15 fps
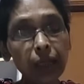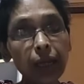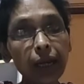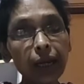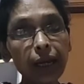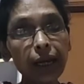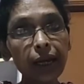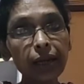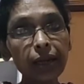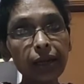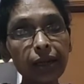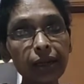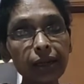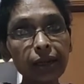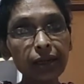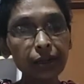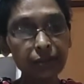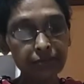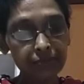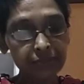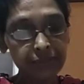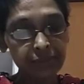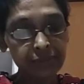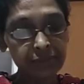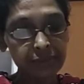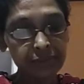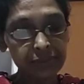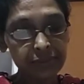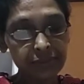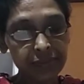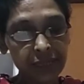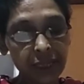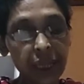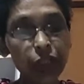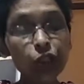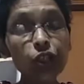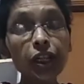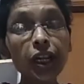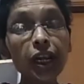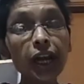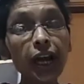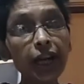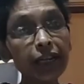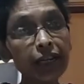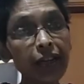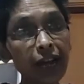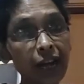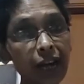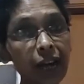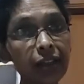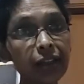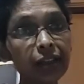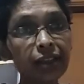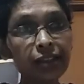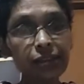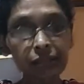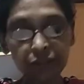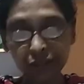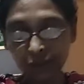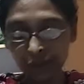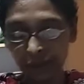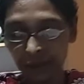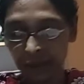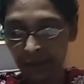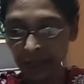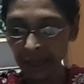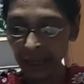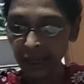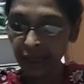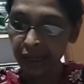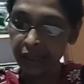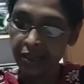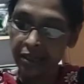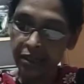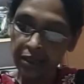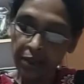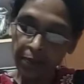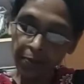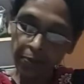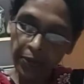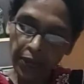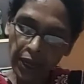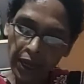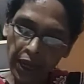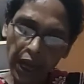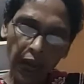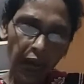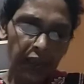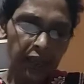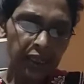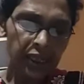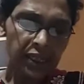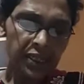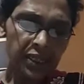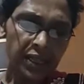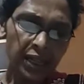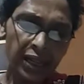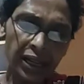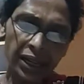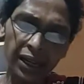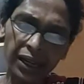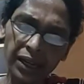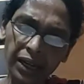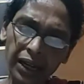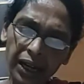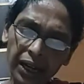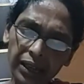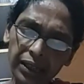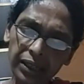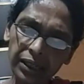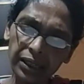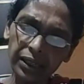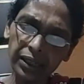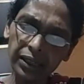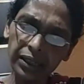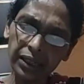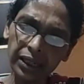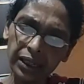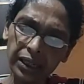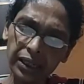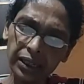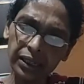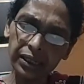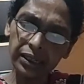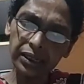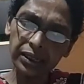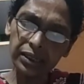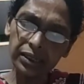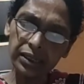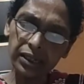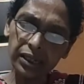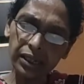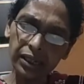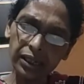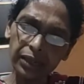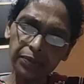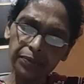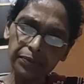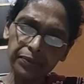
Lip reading: hair, that HAIR to the hairs, and this hair, I think that is the